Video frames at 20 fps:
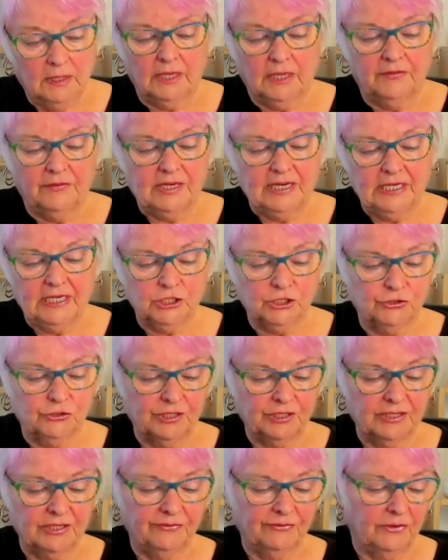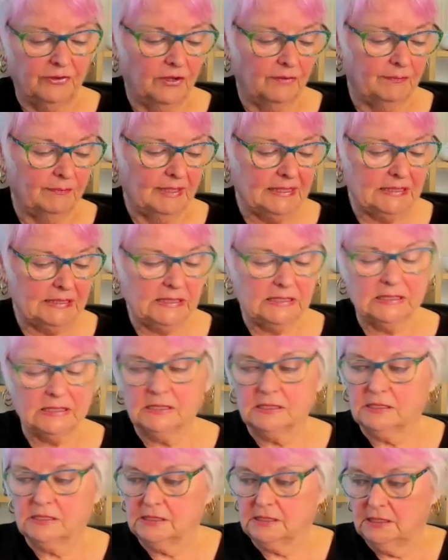yeah, the next 3 to 5
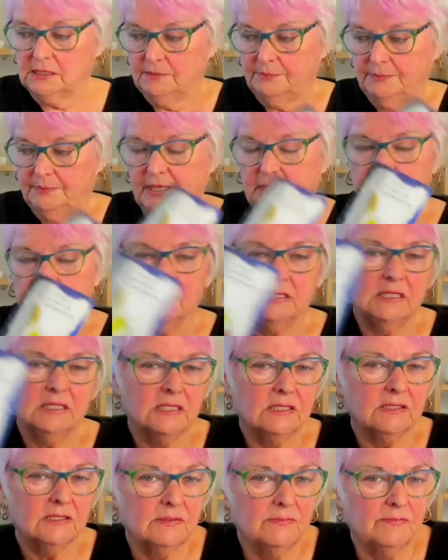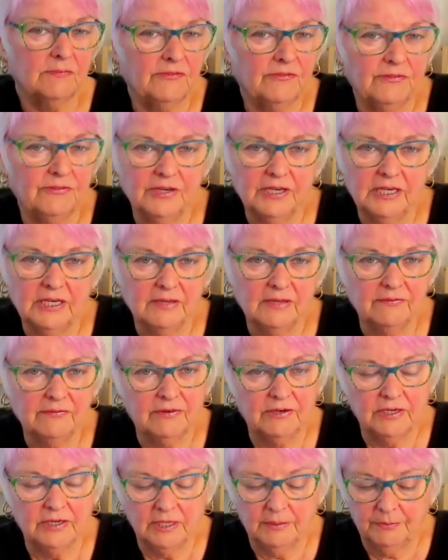months, Pisces, some really,
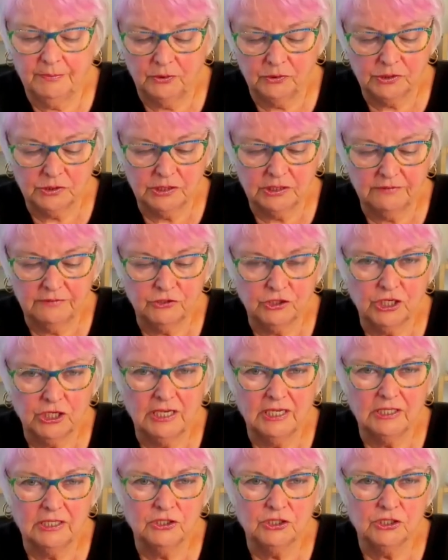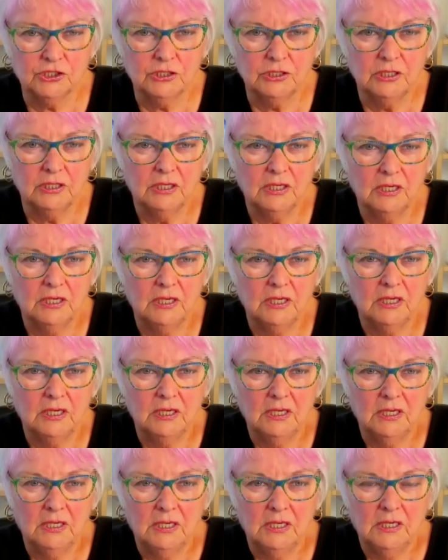really positive change.
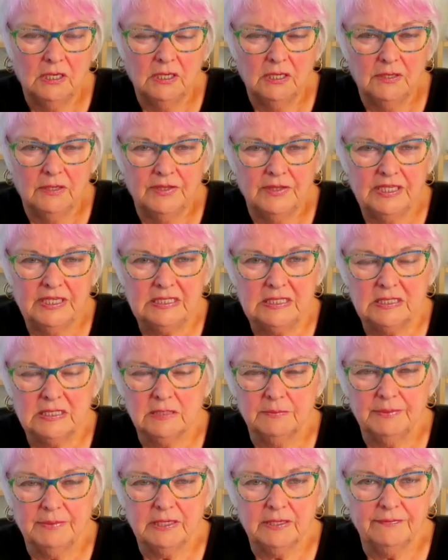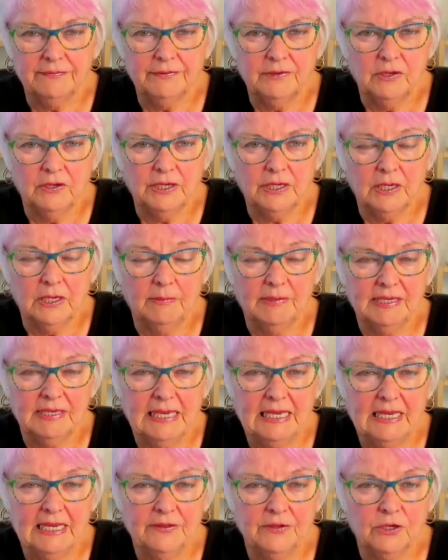This is the butterfly
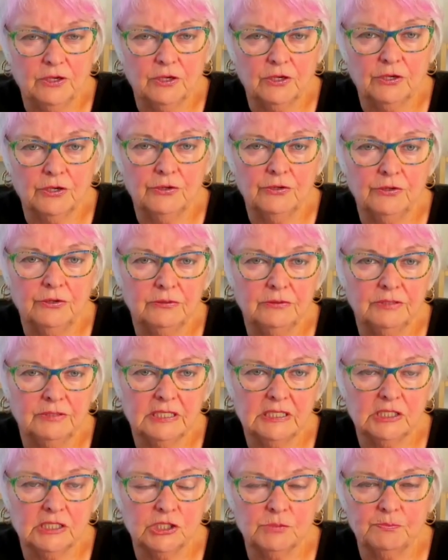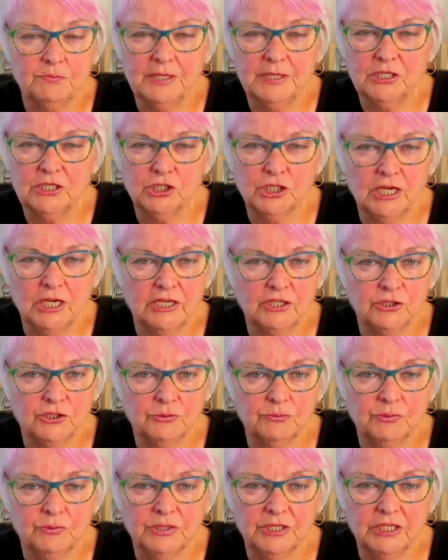coming out of the cocoon. This is big
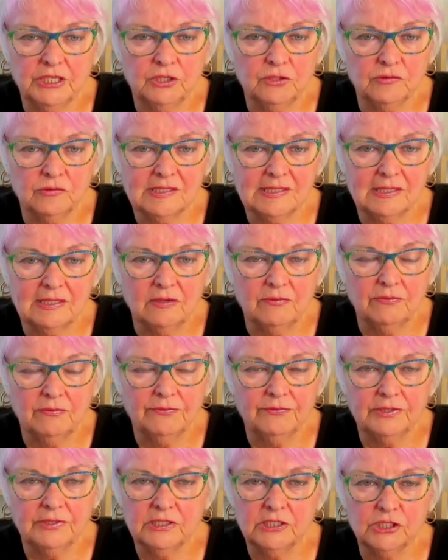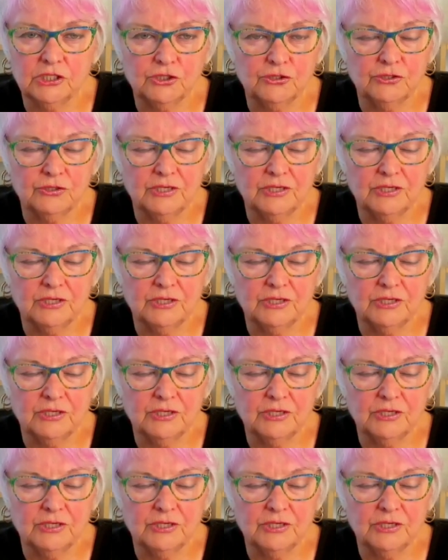change within yourself. This is